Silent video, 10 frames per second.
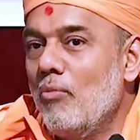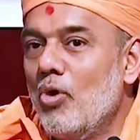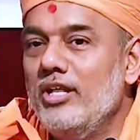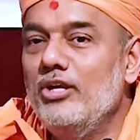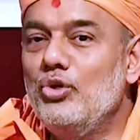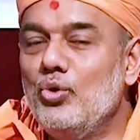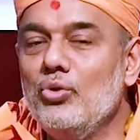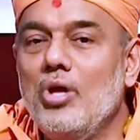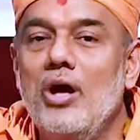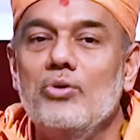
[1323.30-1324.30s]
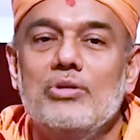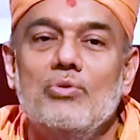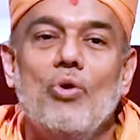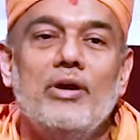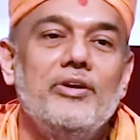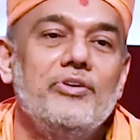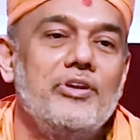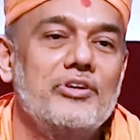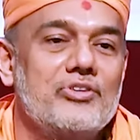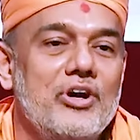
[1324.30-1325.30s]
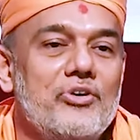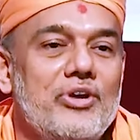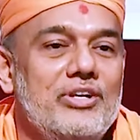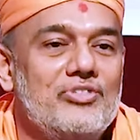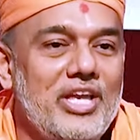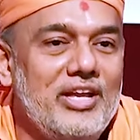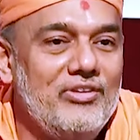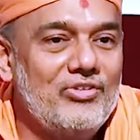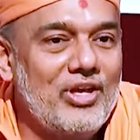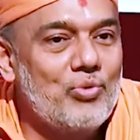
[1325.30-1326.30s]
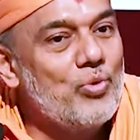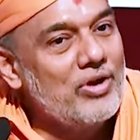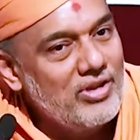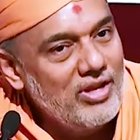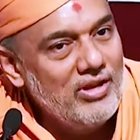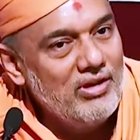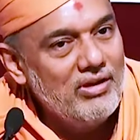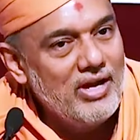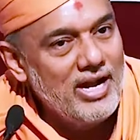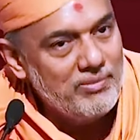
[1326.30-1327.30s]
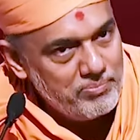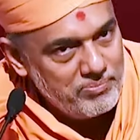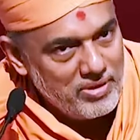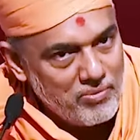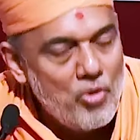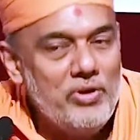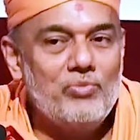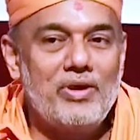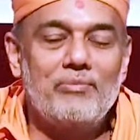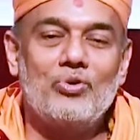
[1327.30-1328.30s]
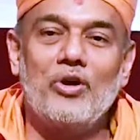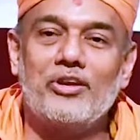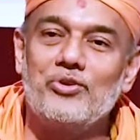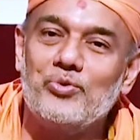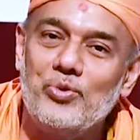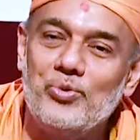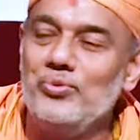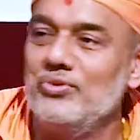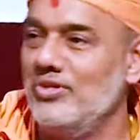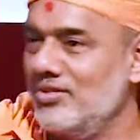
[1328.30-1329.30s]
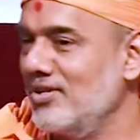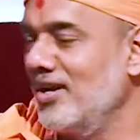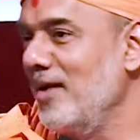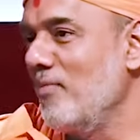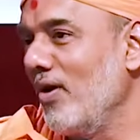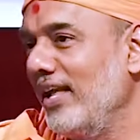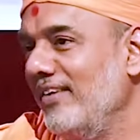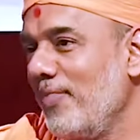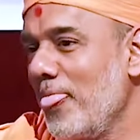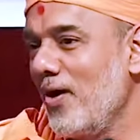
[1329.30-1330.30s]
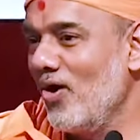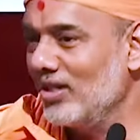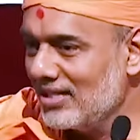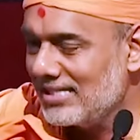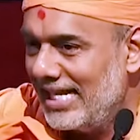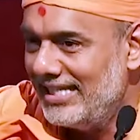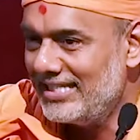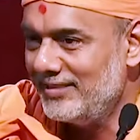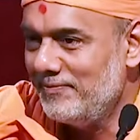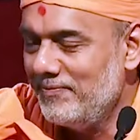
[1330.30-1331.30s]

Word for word: more than 2,000 volunteers, 100 saints are working at the moment when I'm talking to you this Sunday morning on the site.